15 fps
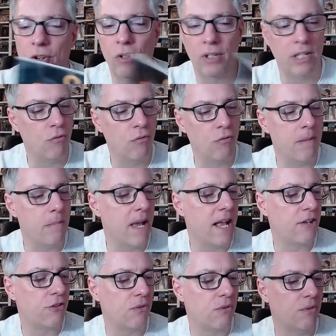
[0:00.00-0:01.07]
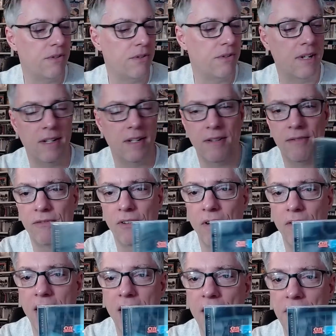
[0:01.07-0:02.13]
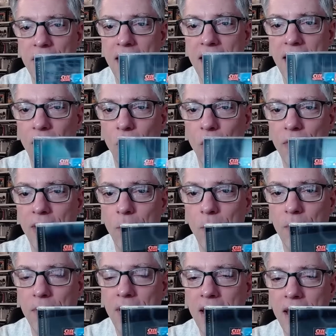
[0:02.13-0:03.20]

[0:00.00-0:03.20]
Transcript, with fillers: early remasters uh, for the Ozzy catalog, they would